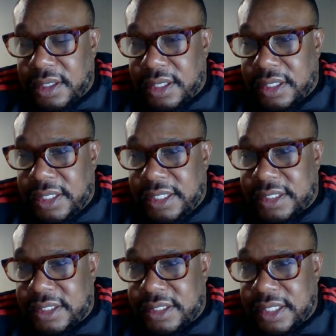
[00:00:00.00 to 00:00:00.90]
At
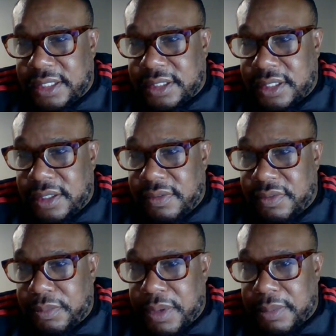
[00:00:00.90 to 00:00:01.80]
least 6 of
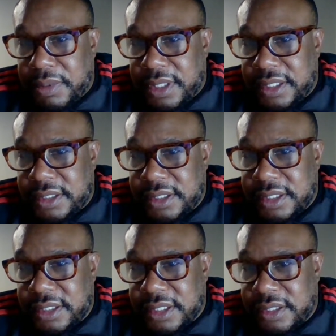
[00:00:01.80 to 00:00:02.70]
the population
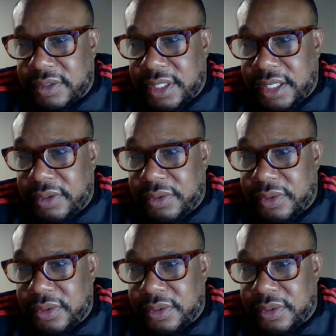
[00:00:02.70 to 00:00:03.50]
is illegal,